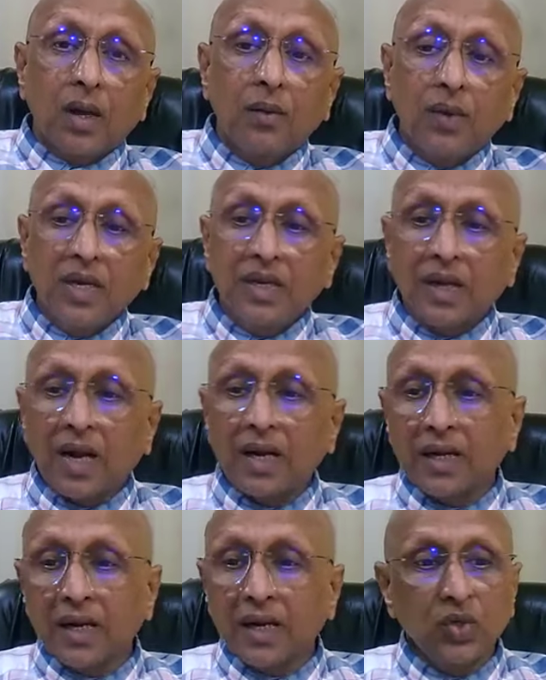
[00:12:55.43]
Even in
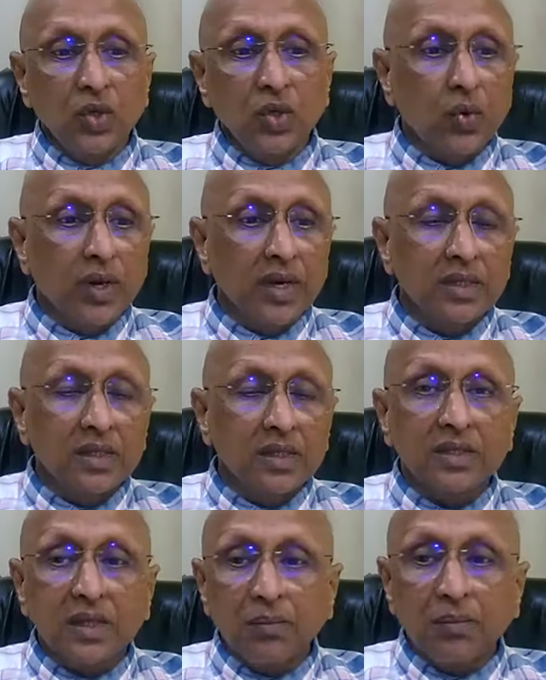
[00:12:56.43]
nitric acid, you get
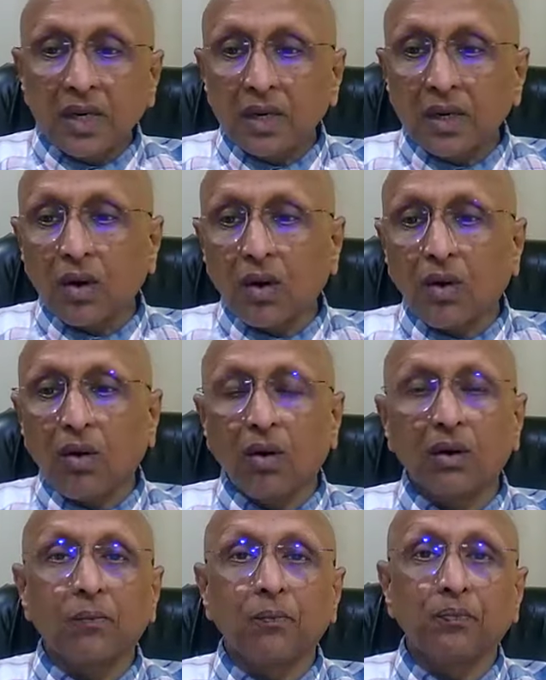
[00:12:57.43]
this typical
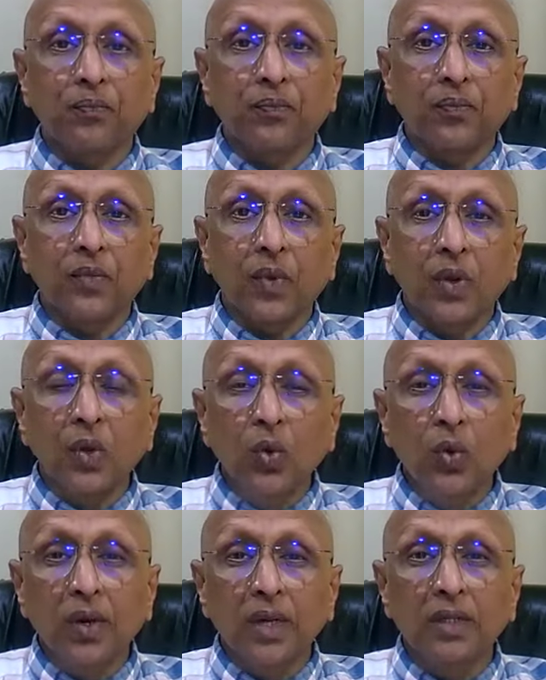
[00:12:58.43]

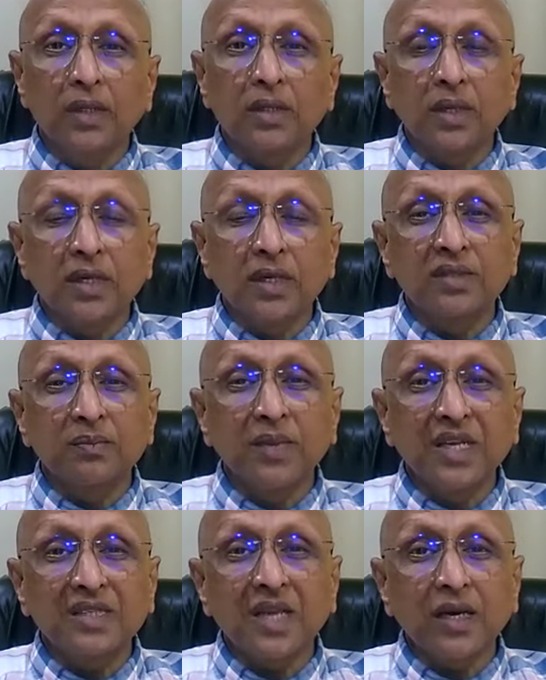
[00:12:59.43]
urine, it
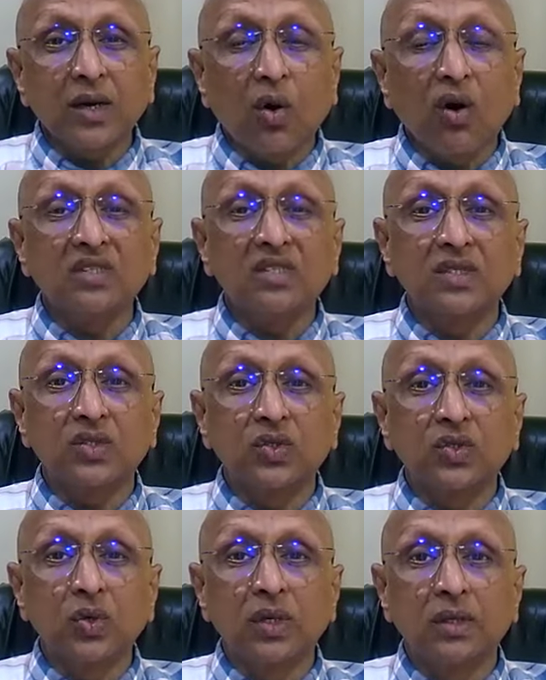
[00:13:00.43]
smells like a horse's
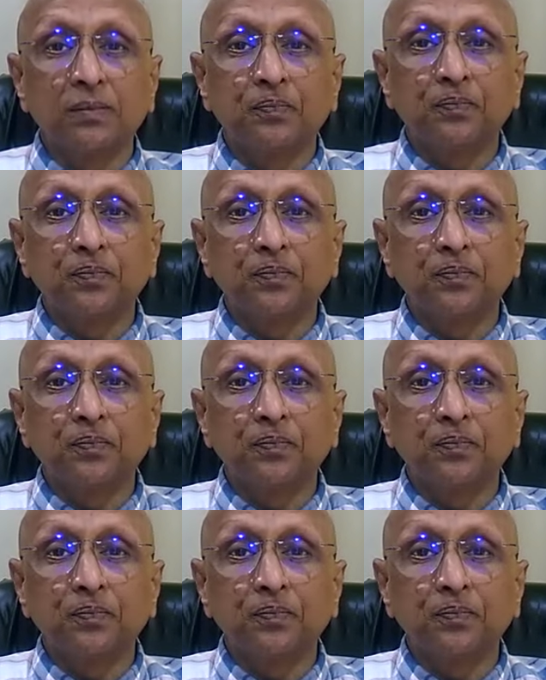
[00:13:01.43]
urine.